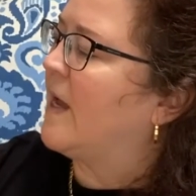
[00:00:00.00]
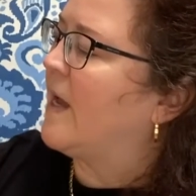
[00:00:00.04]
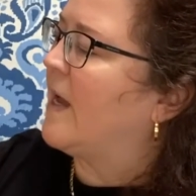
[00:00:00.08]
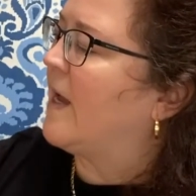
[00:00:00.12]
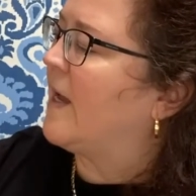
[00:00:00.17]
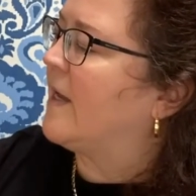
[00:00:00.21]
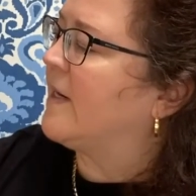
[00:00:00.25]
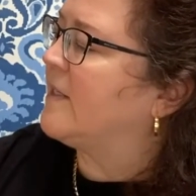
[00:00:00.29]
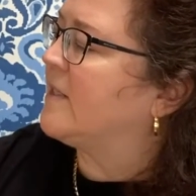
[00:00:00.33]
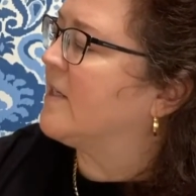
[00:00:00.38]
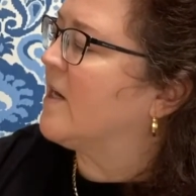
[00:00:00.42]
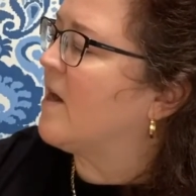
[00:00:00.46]

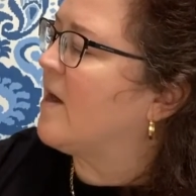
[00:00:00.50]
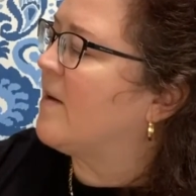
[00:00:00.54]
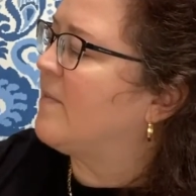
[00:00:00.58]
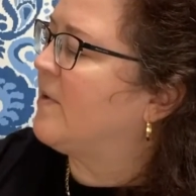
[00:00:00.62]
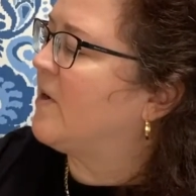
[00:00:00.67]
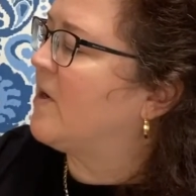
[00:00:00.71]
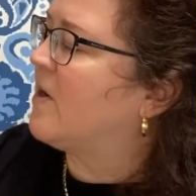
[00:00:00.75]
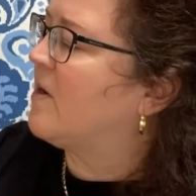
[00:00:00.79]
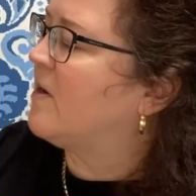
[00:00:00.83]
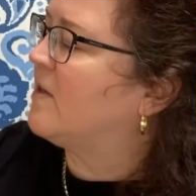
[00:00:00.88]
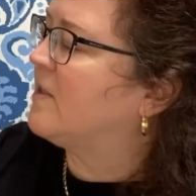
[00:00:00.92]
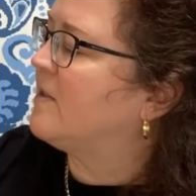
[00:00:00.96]
And Tom
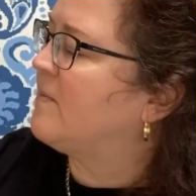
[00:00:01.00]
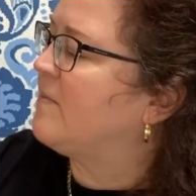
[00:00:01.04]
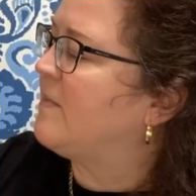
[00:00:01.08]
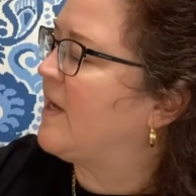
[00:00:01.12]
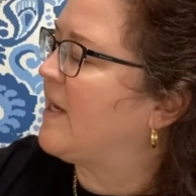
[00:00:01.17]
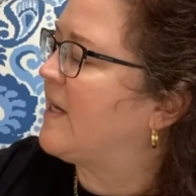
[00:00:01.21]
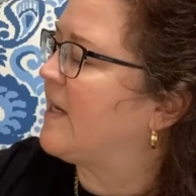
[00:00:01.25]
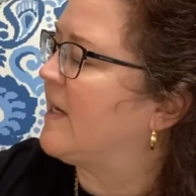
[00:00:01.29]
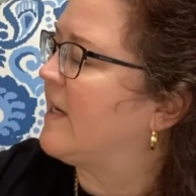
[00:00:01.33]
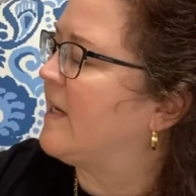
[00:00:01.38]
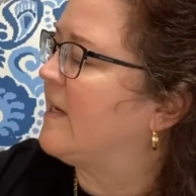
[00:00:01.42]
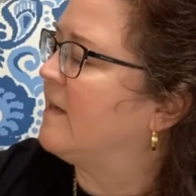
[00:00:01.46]
called a
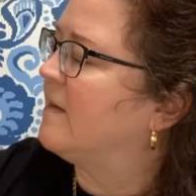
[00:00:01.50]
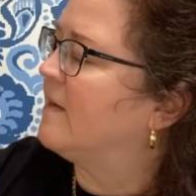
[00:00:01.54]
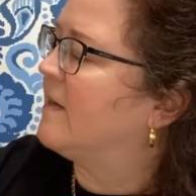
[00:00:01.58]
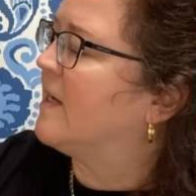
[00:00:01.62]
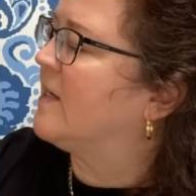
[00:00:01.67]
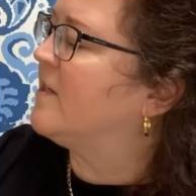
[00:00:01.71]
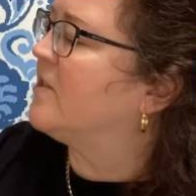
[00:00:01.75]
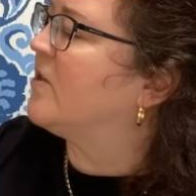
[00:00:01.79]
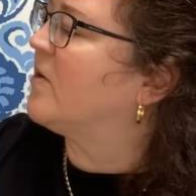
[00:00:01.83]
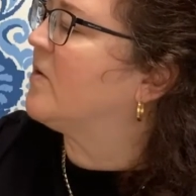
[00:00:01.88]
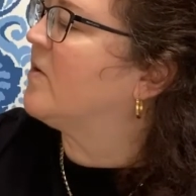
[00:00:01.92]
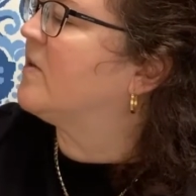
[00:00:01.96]
meeting
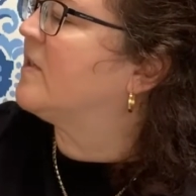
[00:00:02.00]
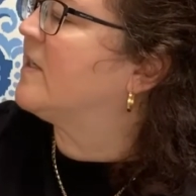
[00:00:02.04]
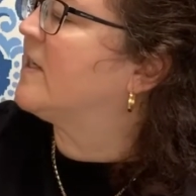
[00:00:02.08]
and told